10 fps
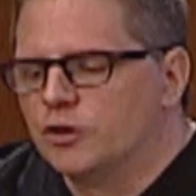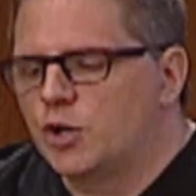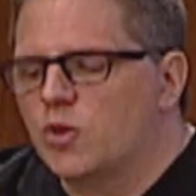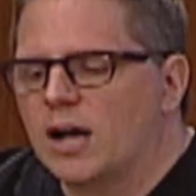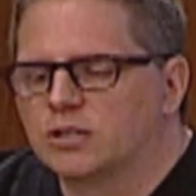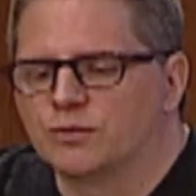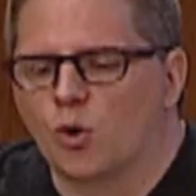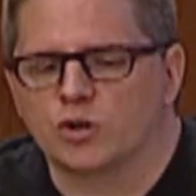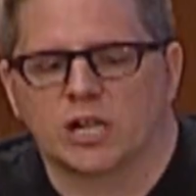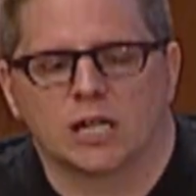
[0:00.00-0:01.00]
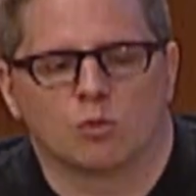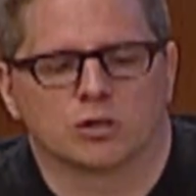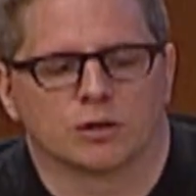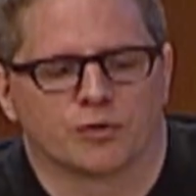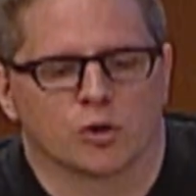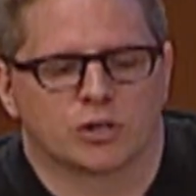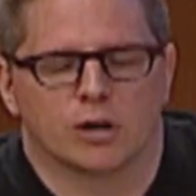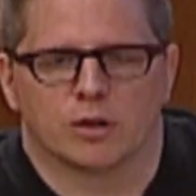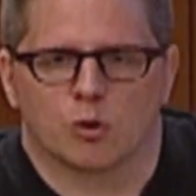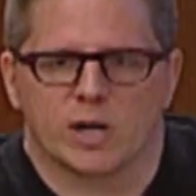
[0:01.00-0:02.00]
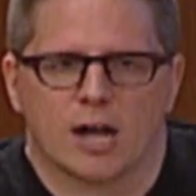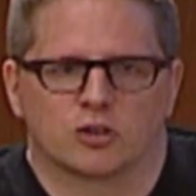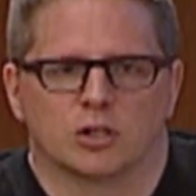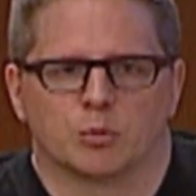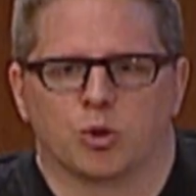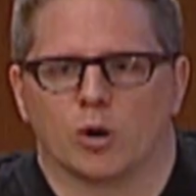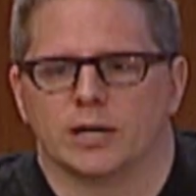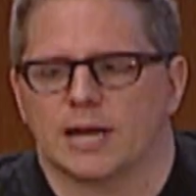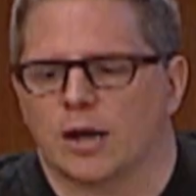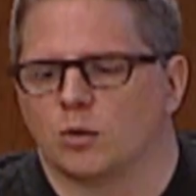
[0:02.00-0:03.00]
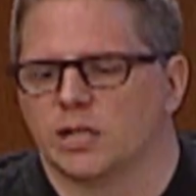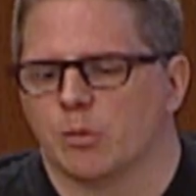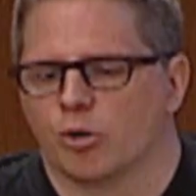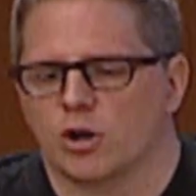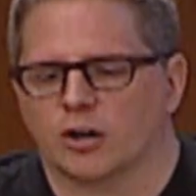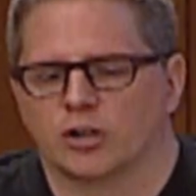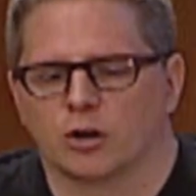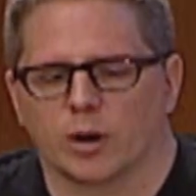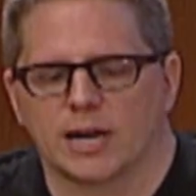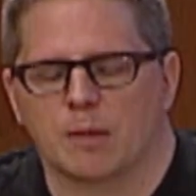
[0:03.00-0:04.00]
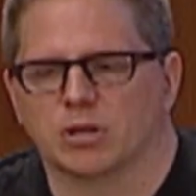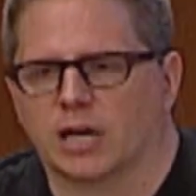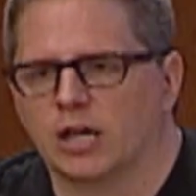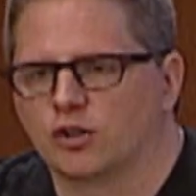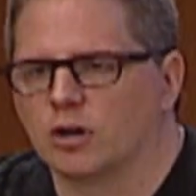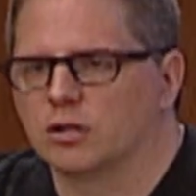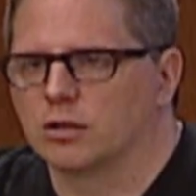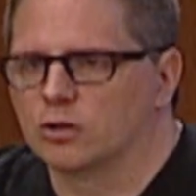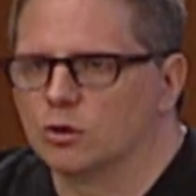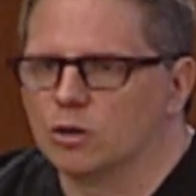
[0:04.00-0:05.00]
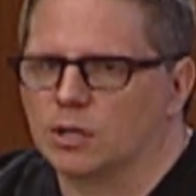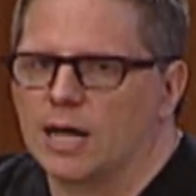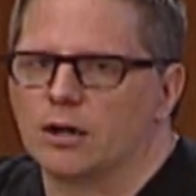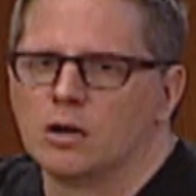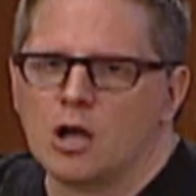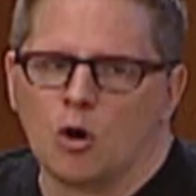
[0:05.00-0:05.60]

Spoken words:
2014 was the first year that we actually deployed not only a production-grade application onto the Google Cloud,